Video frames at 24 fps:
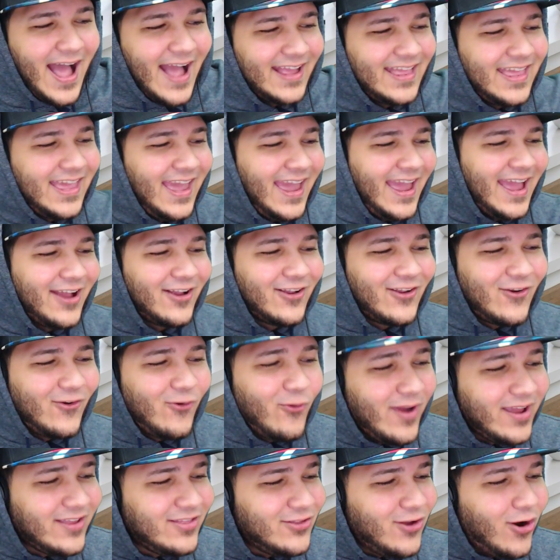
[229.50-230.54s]
I can't
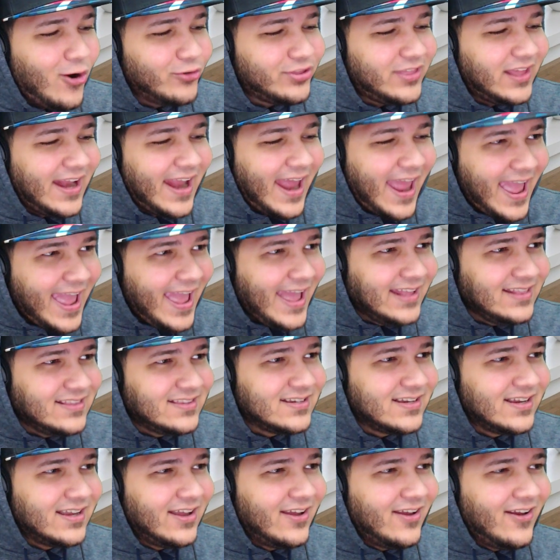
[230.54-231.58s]
quit. No, did it
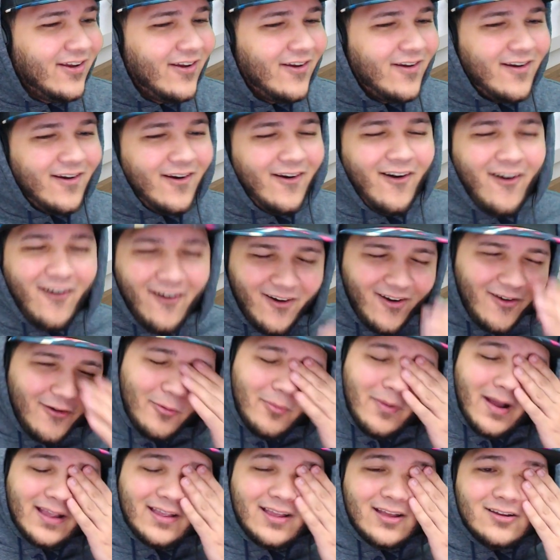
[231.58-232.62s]
end?
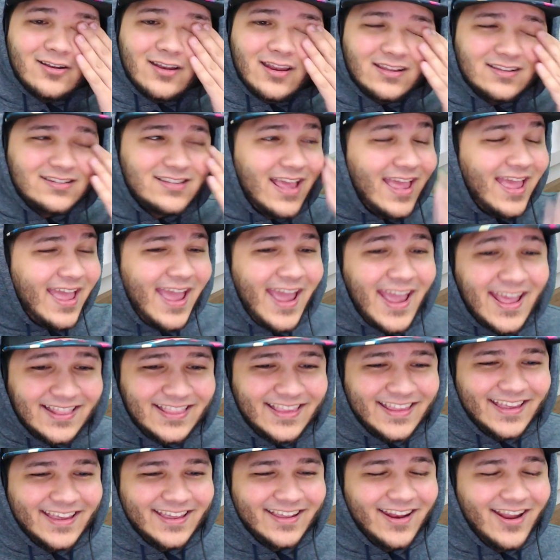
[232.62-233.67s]
Oh my goodness, it
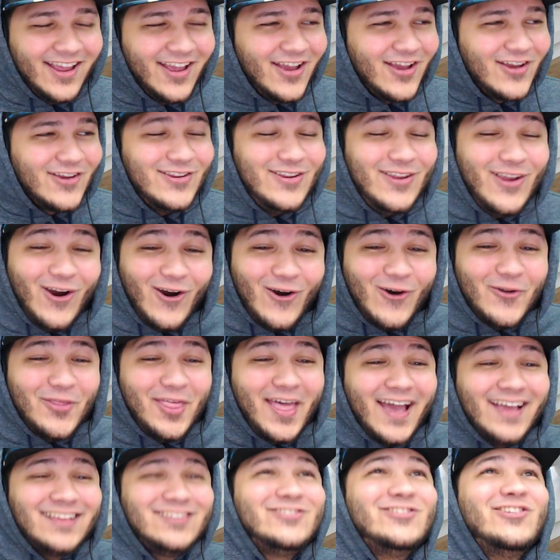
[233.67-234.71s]
ended. Yo,
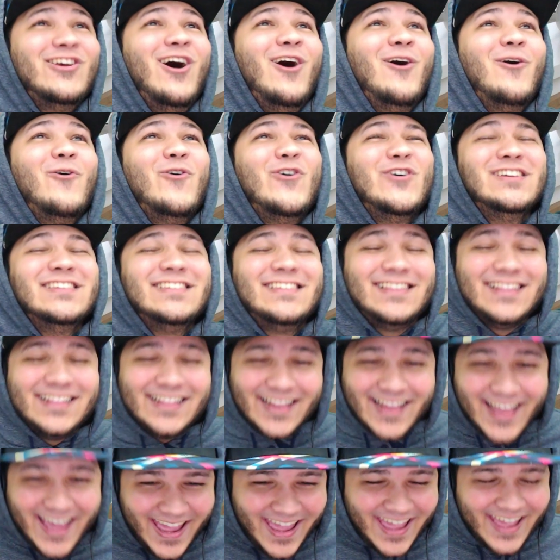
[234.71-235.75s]
that song was
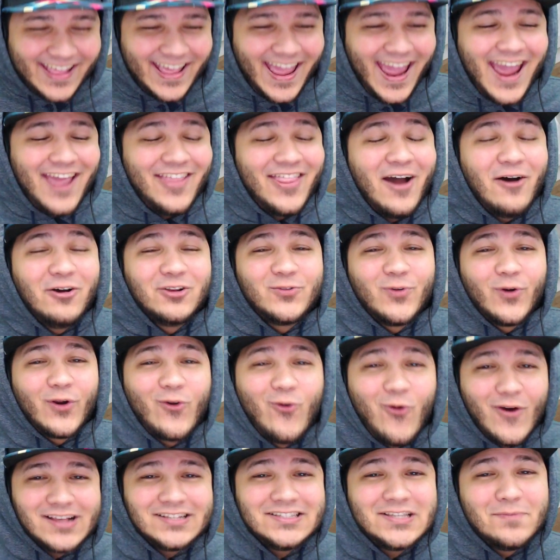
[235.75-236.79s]
lit. Hey, that was
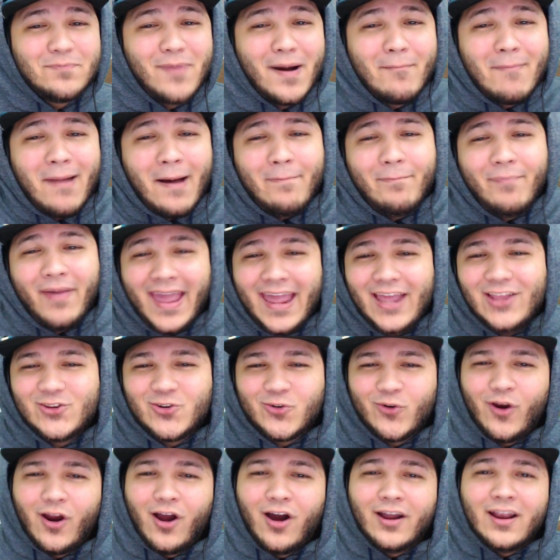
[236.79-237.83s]
requested by my
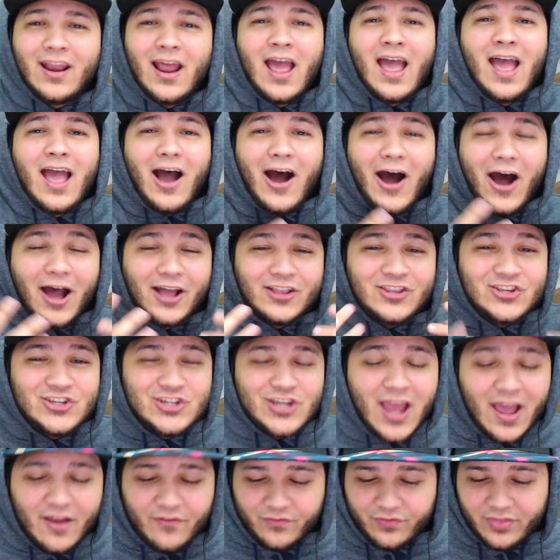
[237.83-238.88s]
Patreon,
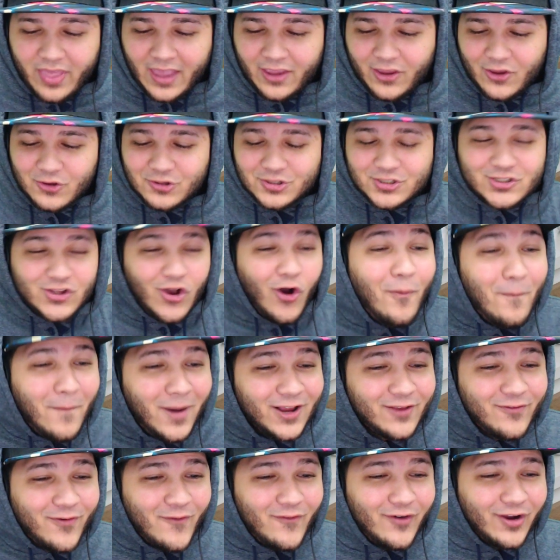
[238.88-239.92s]
Geoff. Thank you so
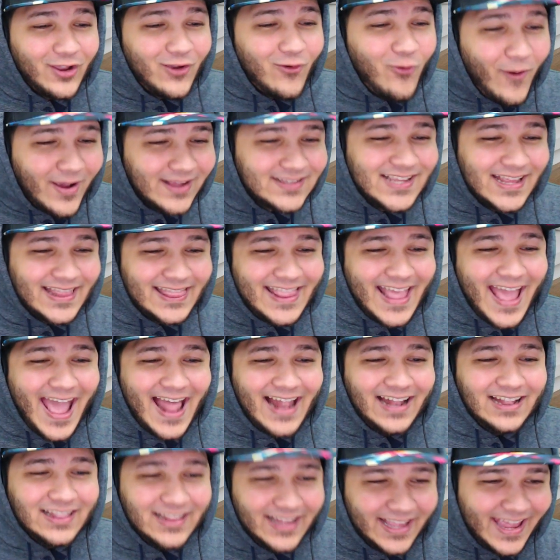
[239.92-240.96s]
much for requesting
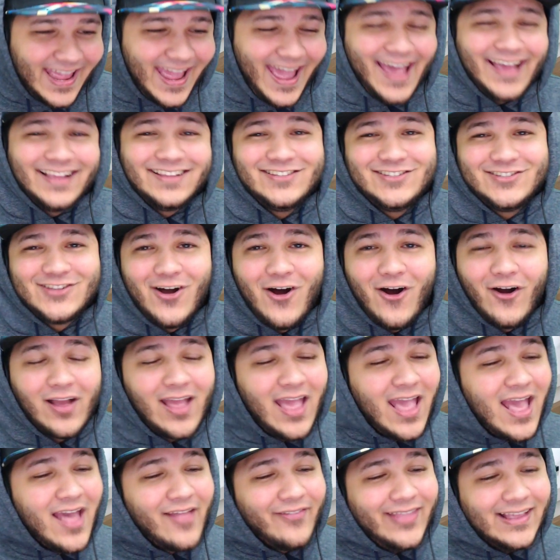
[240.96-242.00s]
that lit-ass
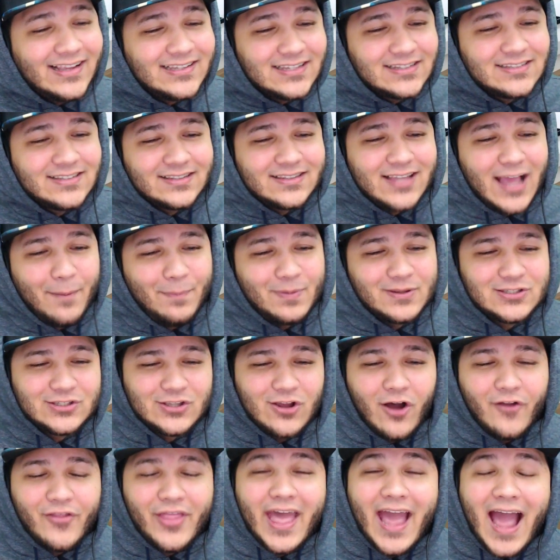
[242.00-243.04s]
song. This is the type of
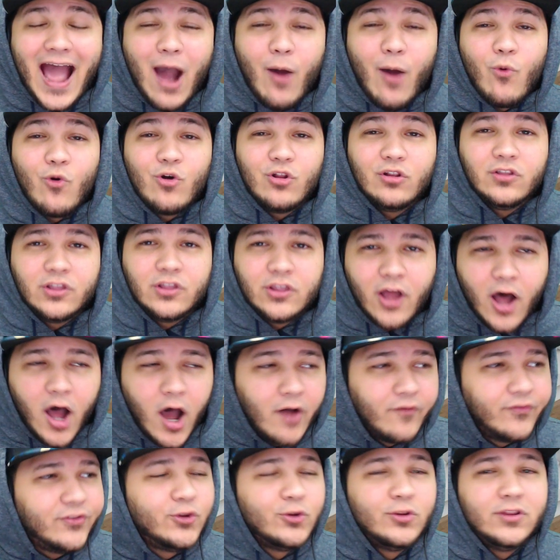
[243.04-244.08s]
song I would
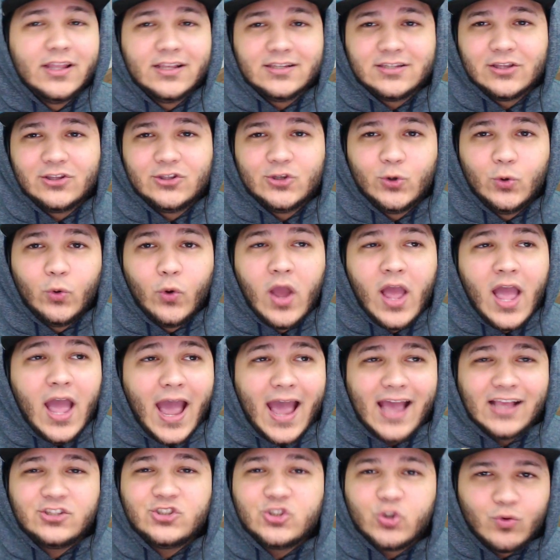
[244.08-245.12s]
love to listen to
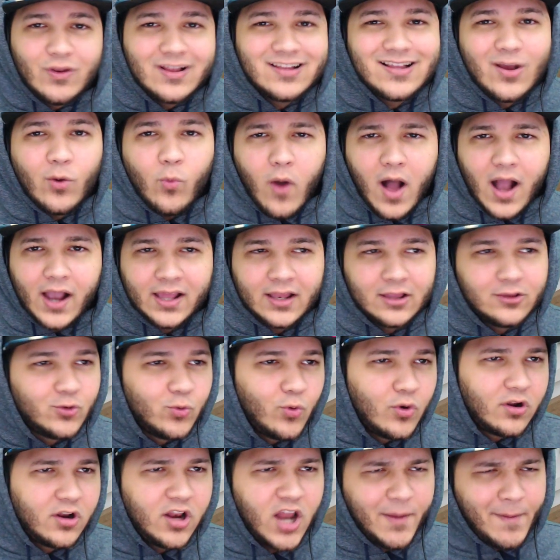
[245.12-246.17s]
as soon as I walk
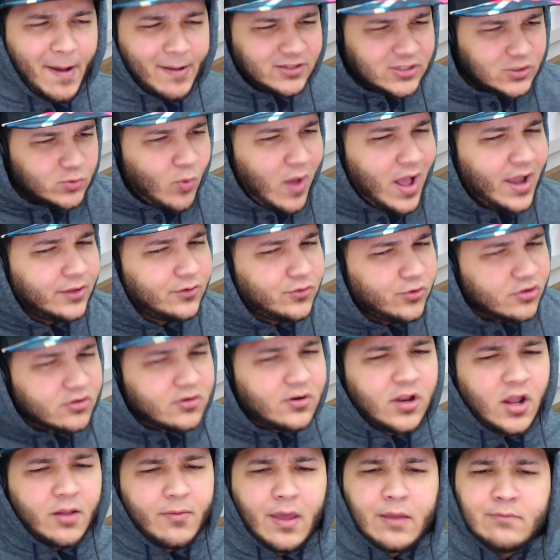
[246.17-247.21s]
into a club. I'll just walk into
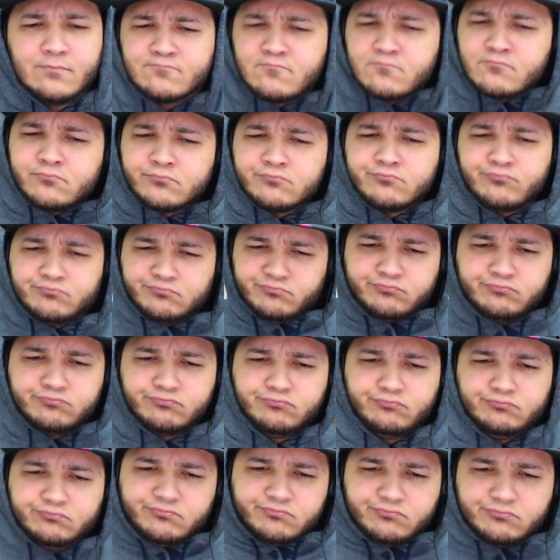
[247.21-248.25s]
the club like,
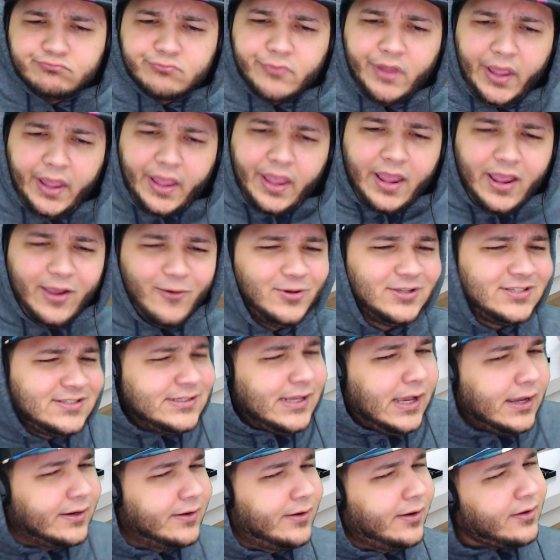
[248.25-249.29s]
hey,
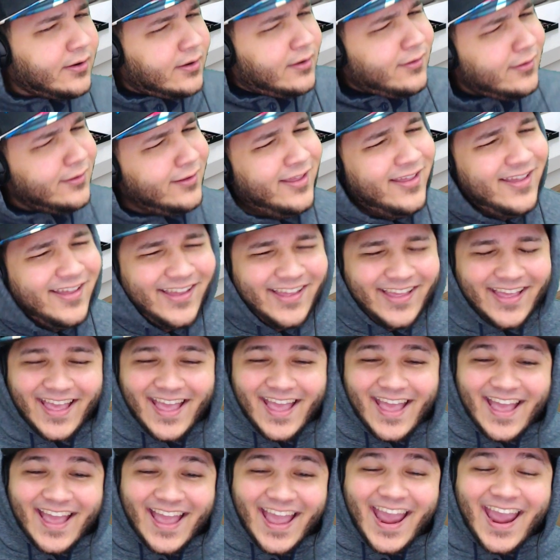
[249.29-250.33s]
what's up, girl?
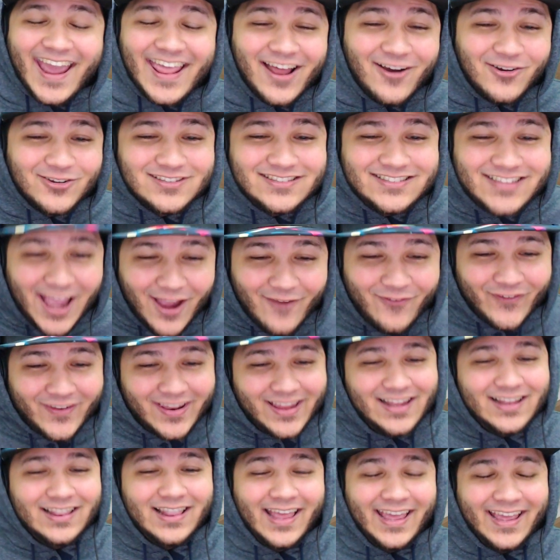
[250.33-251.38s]
Hey, that was
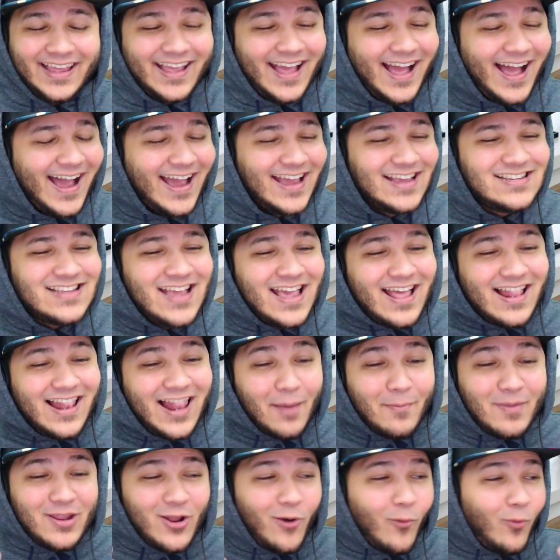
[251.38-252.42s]
definitely lit, guys.
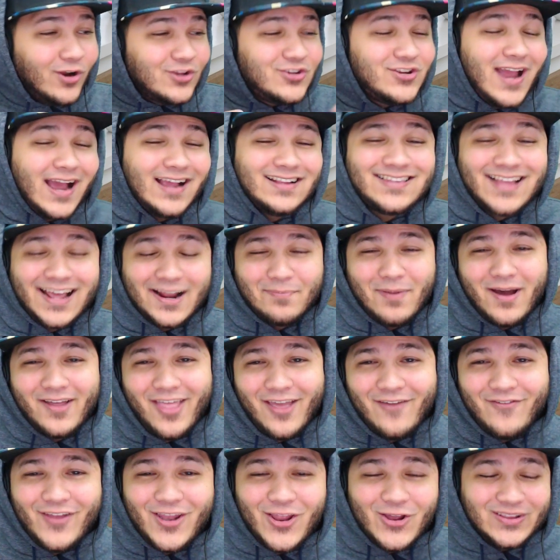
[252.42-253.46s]
Let me know what you guys thought
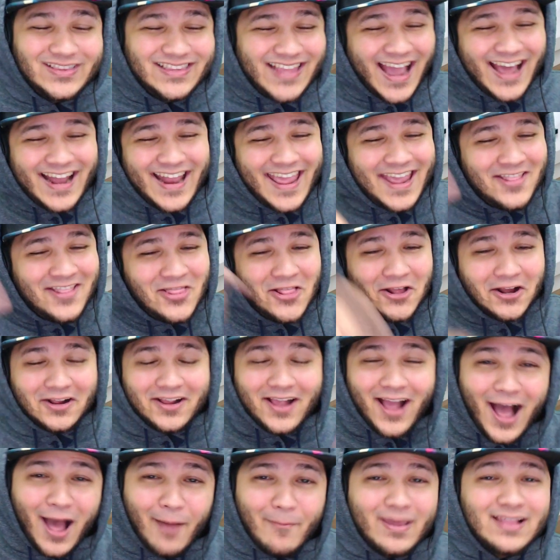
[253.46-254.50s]
about that video down in the
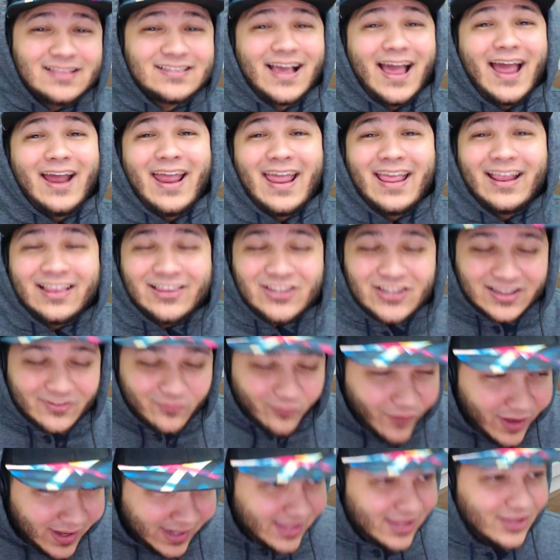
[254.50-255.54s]
comments. I
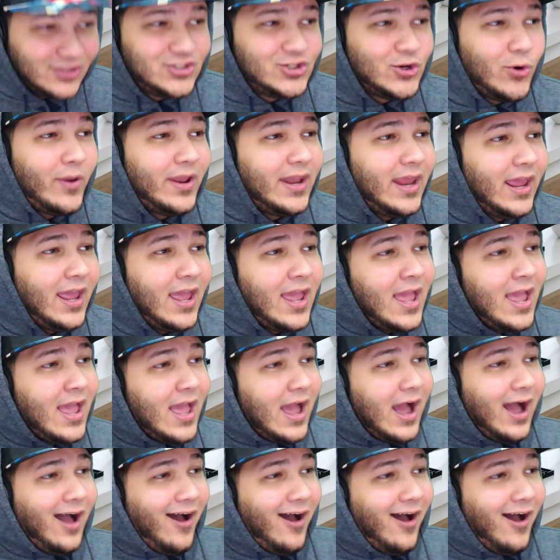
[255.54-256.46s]
really enjoyed it.